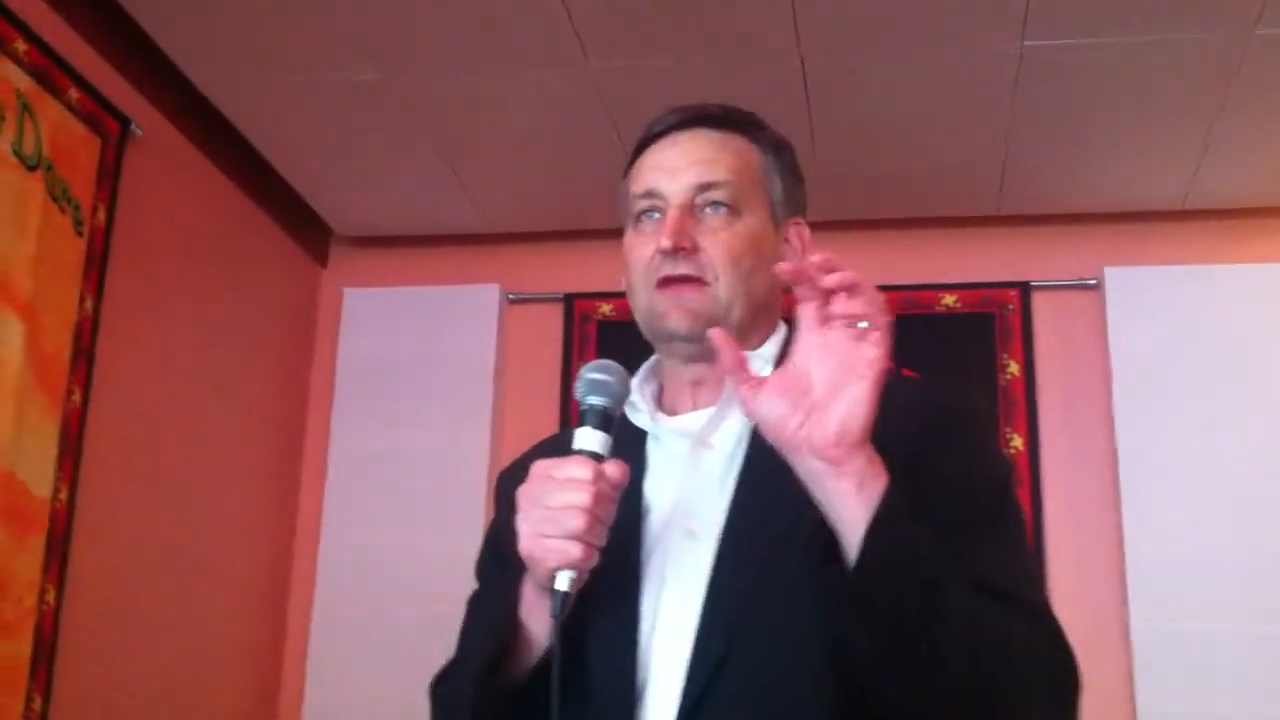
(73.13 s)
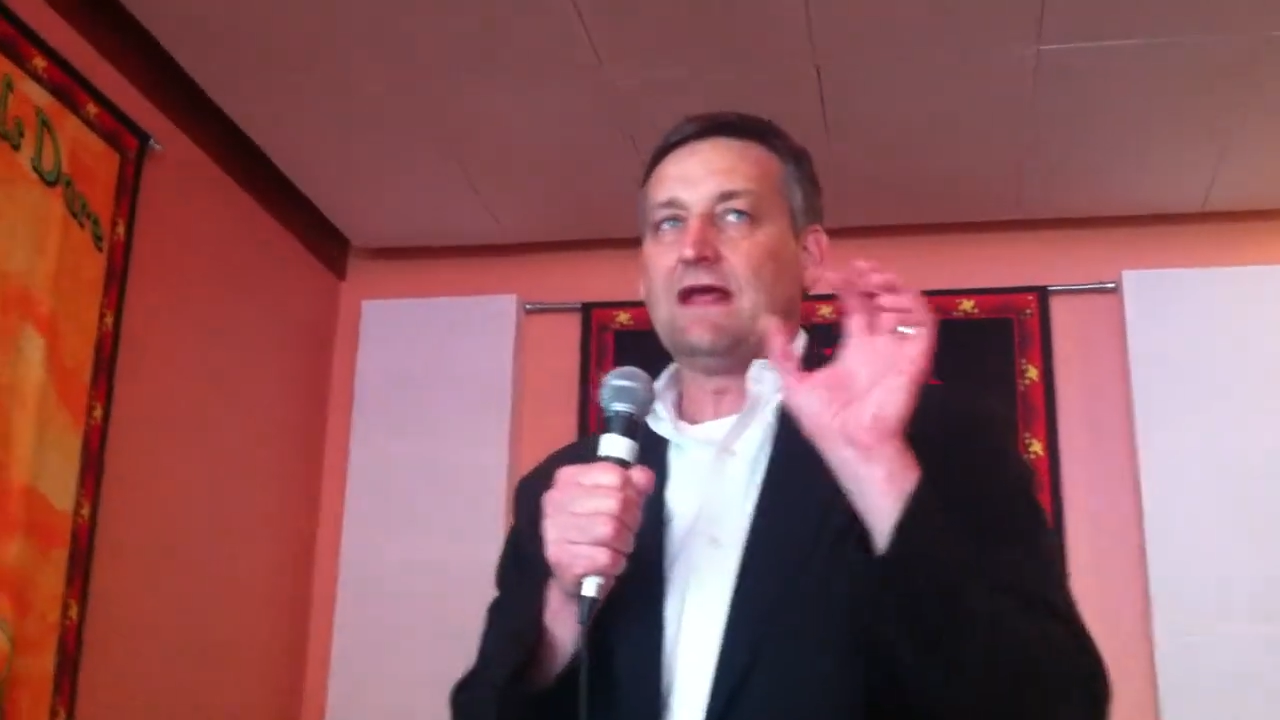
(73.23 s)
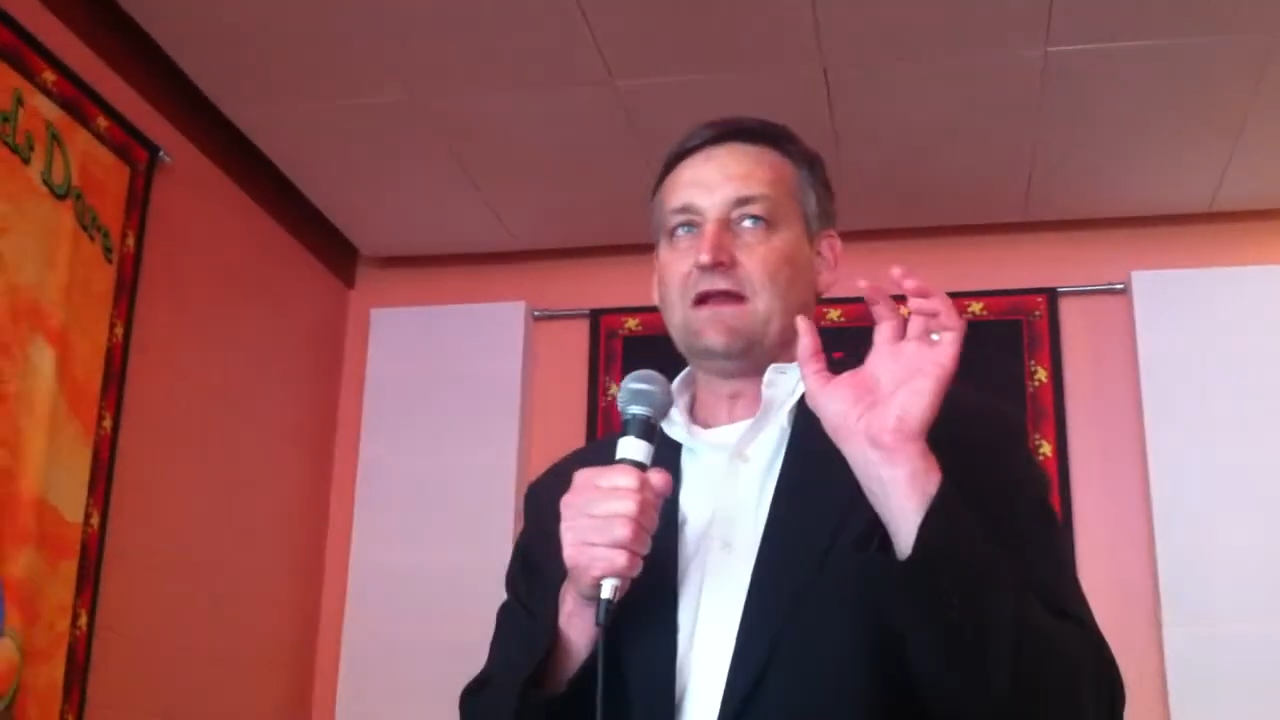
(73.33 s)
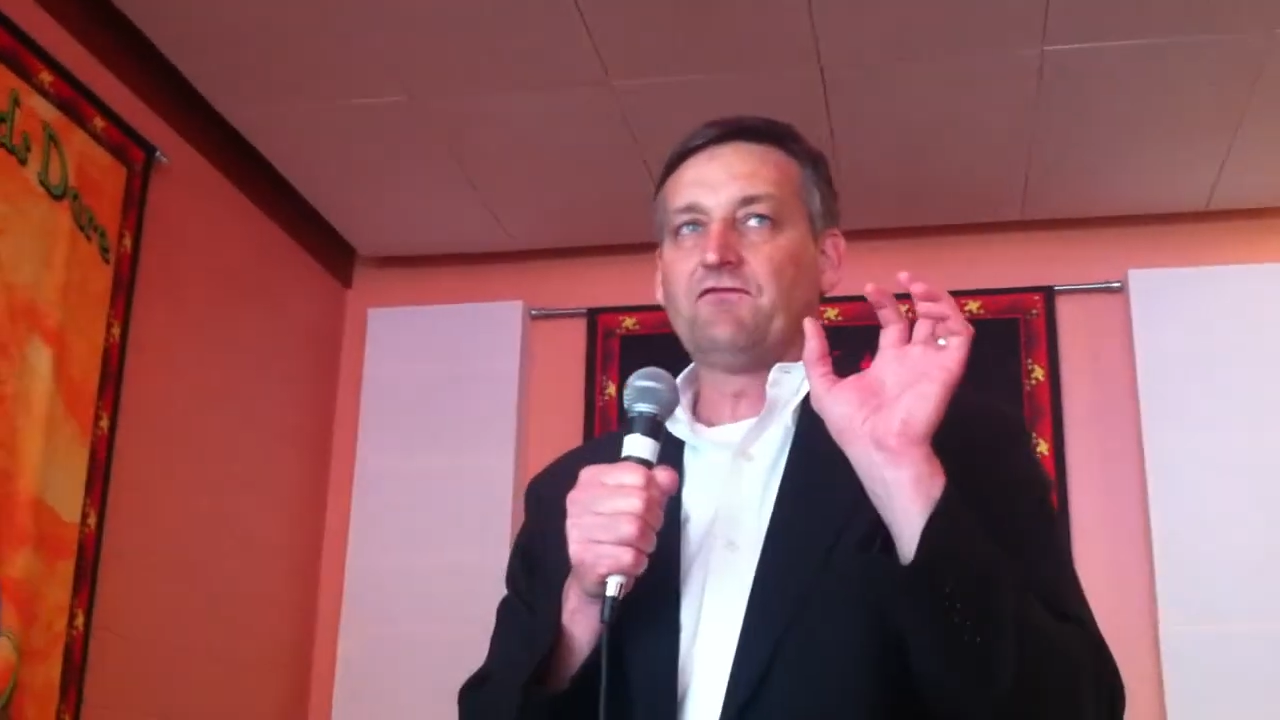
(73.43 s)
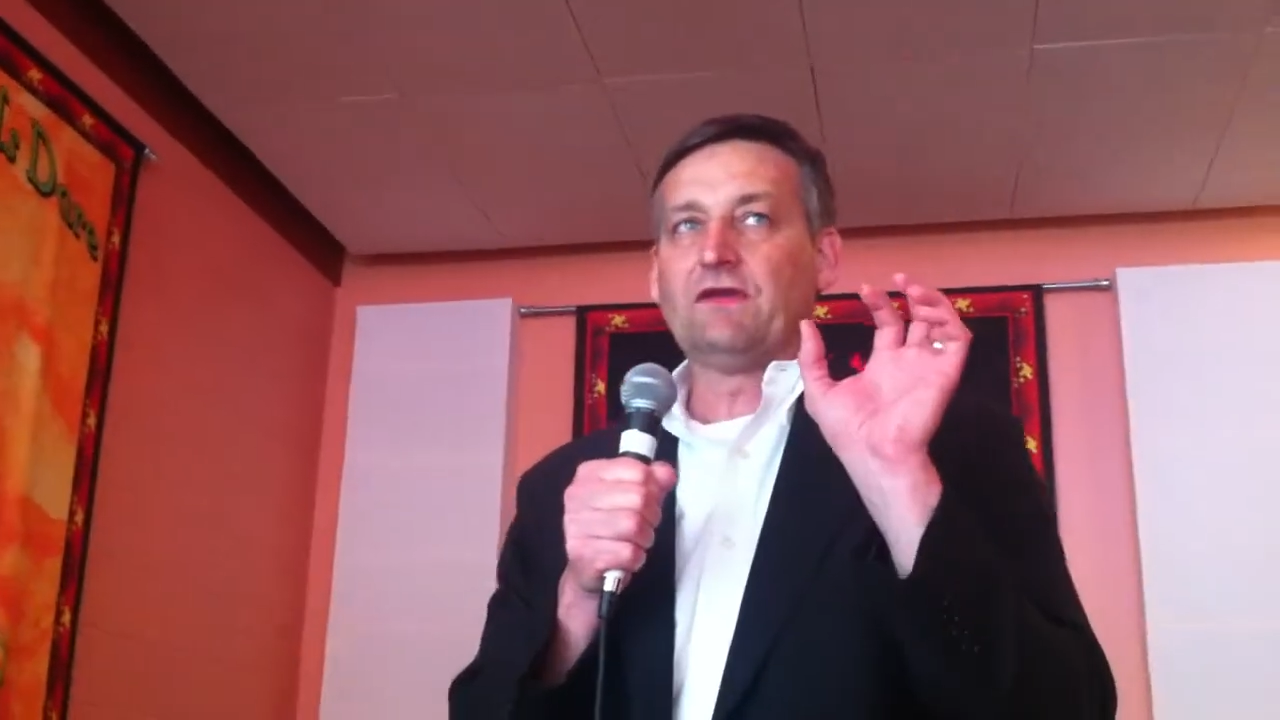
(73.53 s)

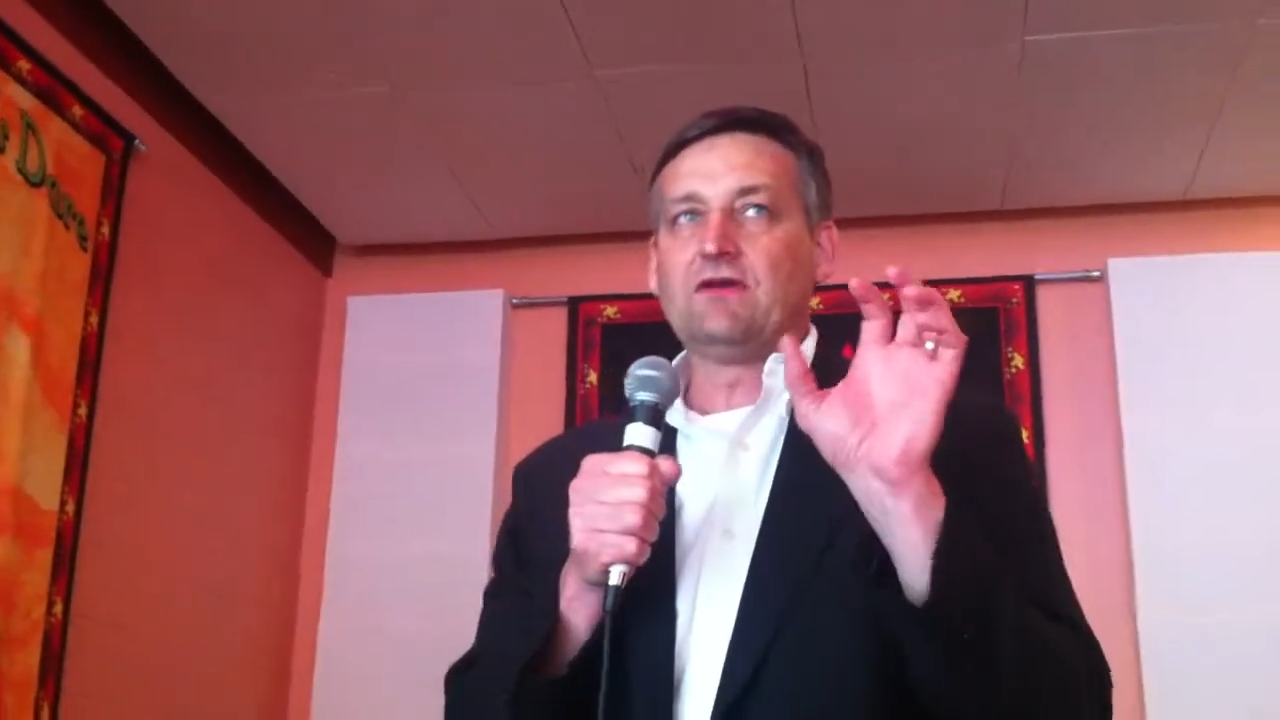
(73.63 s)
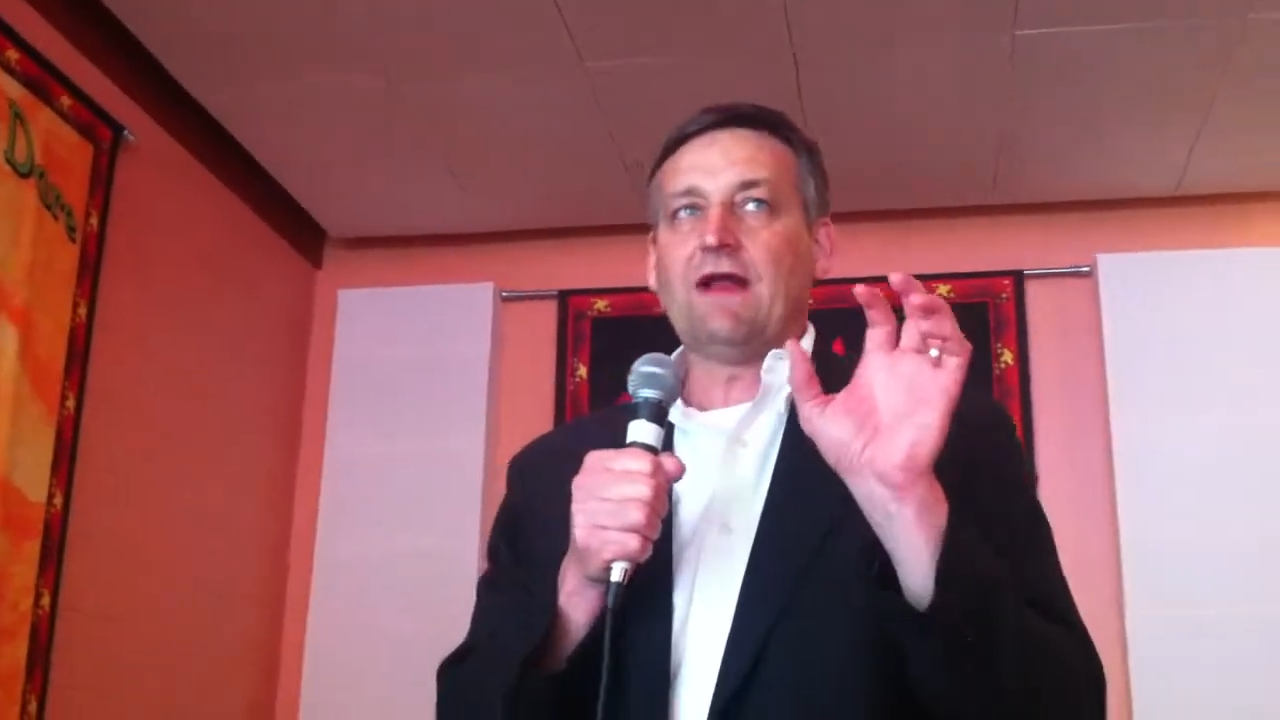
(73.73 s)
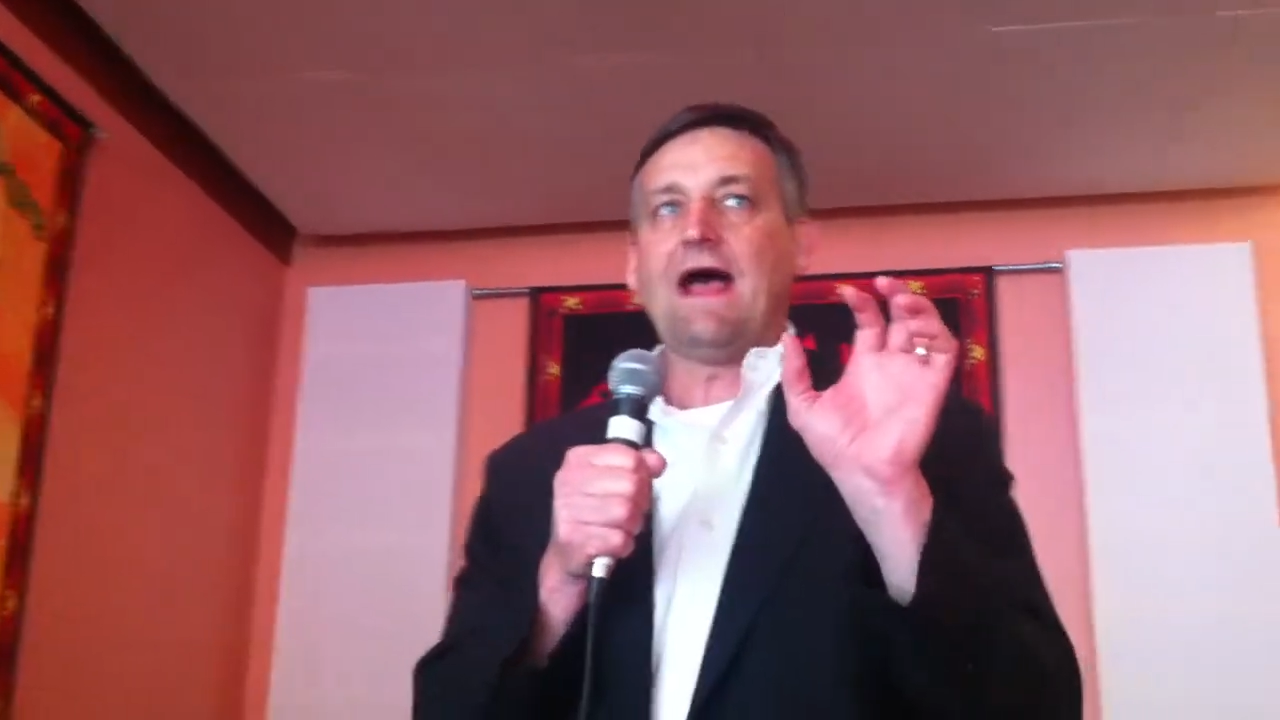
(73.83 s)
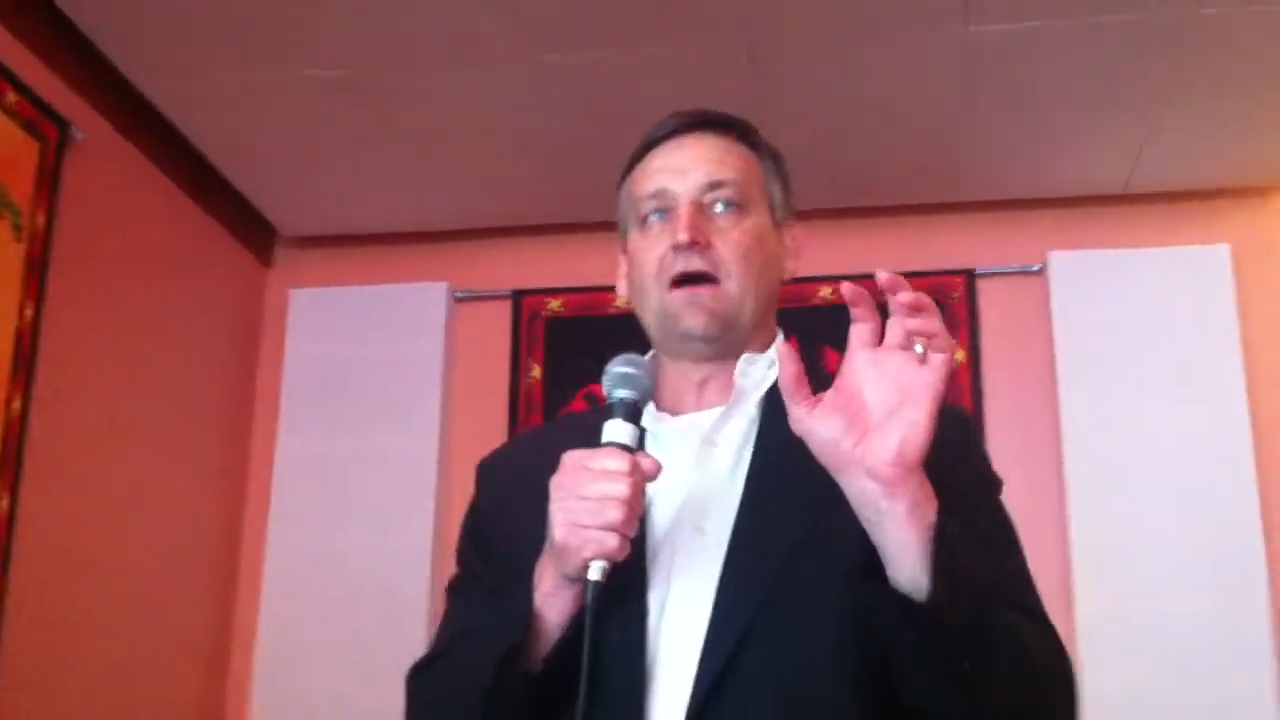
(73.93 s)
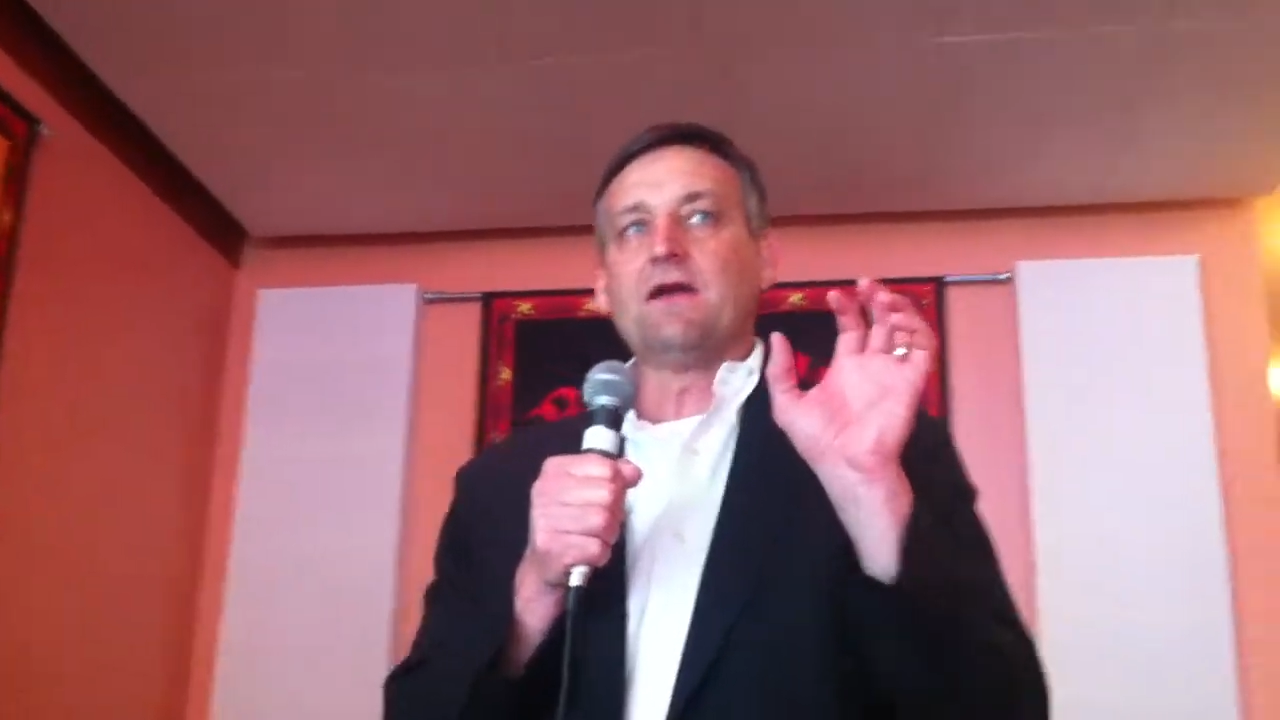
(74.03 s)
get
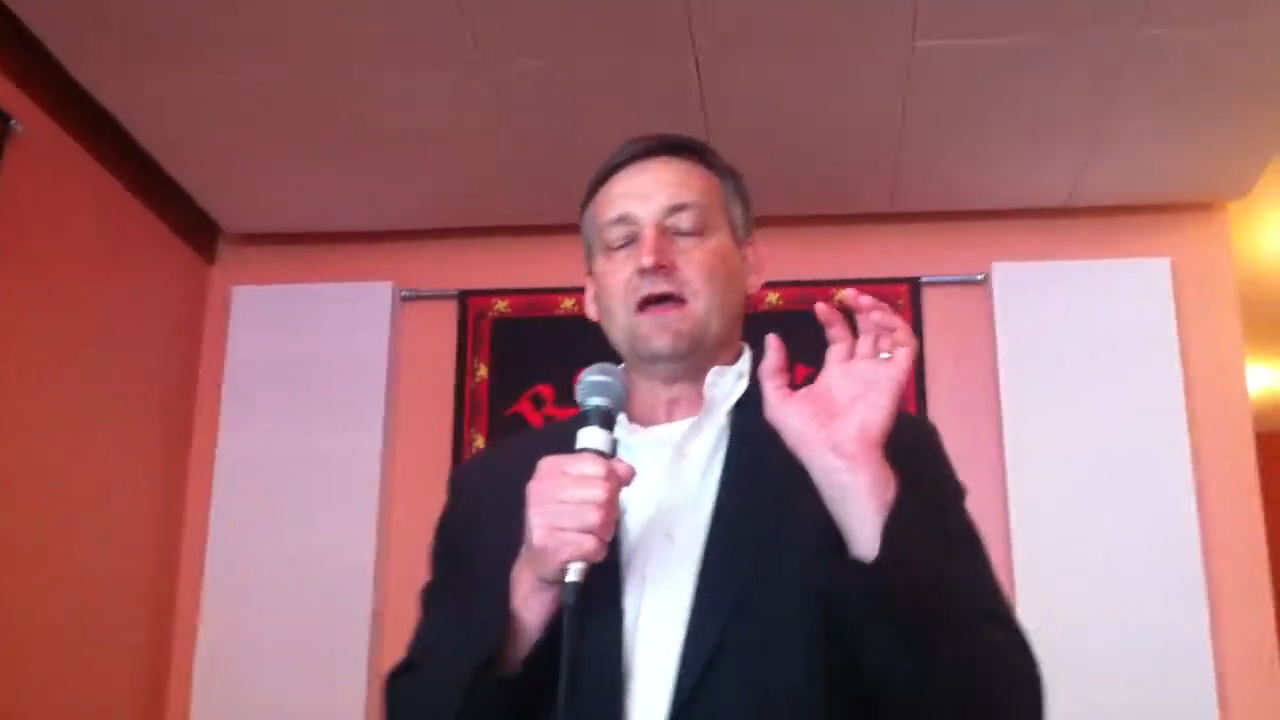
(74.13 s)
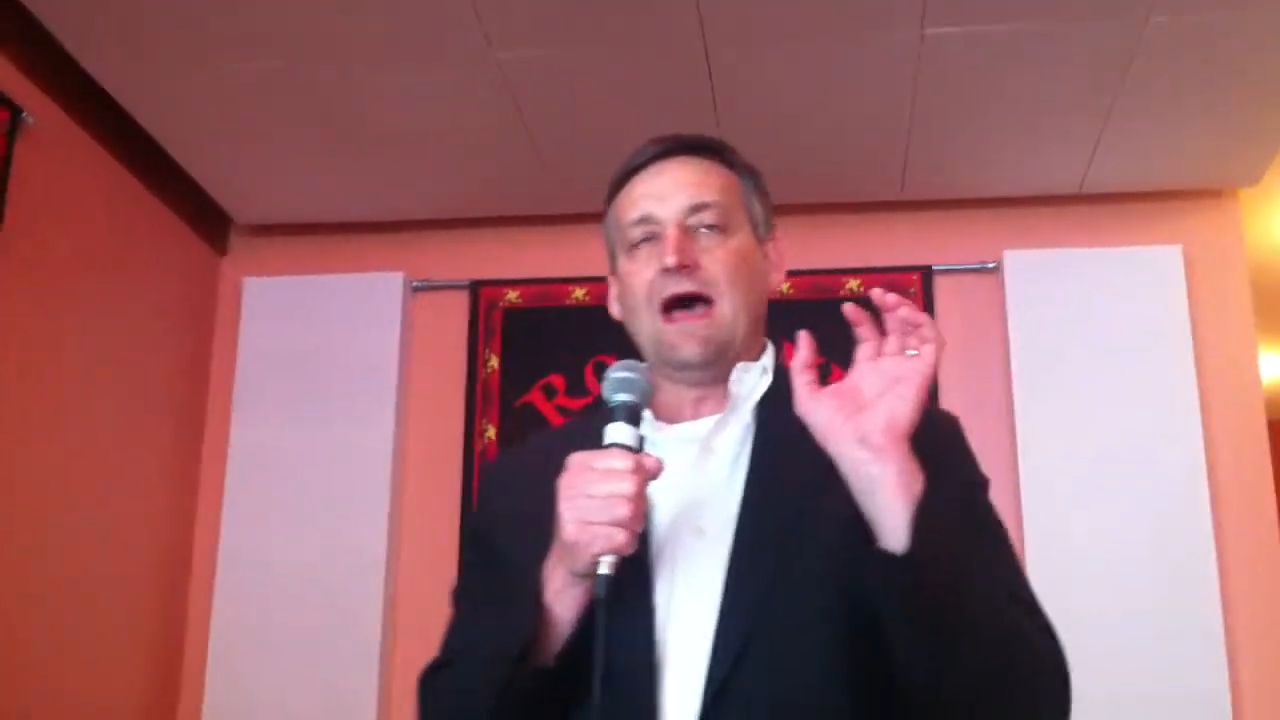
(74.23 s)
figured out,